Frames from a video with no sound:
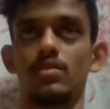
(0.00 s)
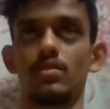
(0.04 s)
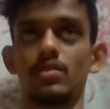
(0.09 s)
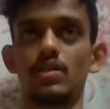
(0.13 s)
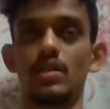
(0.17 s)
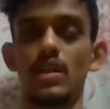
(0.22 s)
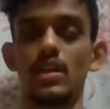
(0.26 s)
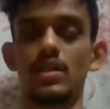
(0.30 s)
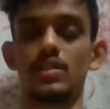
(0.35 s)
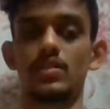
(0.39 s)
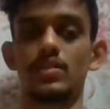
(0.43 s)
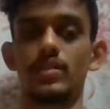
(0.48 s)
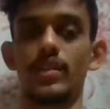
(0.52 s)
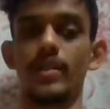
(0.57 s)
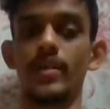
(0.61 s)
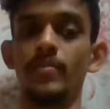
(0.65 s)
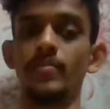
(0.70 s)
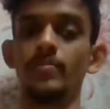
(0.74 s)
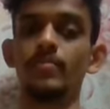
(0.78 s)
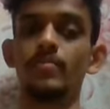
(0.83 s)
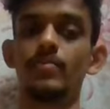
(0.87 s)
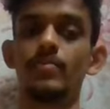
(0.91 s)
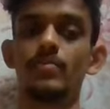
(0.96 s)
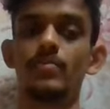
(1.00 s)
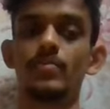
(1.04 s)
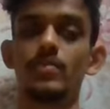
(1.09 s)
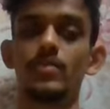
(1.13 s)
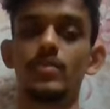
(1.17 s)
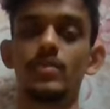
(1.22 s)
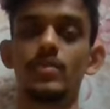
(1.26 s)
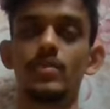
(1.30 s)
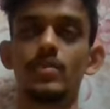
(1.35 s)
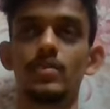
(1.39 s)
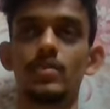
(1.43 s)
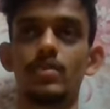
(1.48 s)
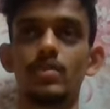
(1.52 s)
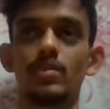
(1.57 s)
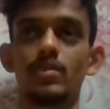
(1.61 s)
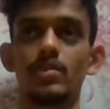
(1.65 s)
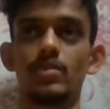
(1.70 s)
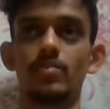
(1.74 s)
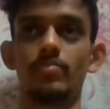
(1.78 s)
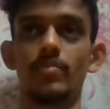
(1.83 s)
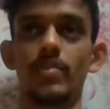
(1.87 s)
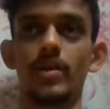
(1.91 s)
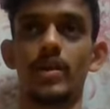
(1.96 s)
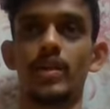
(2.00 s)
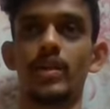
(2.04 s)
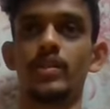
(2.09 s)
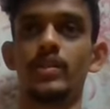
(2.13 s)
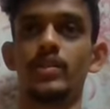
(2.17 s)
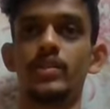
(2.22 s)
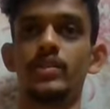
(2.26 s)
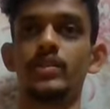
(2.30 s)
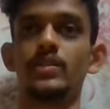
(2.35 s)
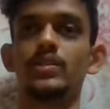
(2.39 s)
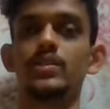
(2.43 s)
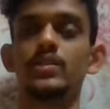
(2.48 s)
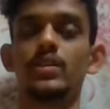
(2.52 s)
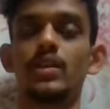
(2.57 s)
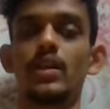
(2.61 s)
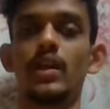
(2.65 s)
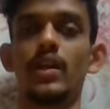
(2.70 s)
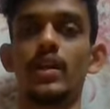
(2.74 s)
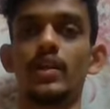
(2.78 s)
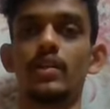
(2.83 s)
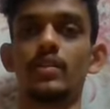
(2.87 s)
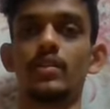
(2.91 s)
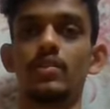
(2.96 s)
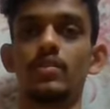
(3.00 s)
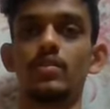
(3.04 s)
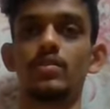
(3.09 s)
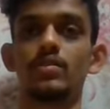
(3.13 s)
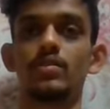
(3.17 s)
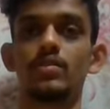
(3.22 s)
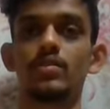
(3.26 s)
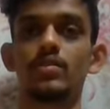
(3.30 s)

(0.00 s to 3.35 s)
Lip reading: class name, parenthesis, and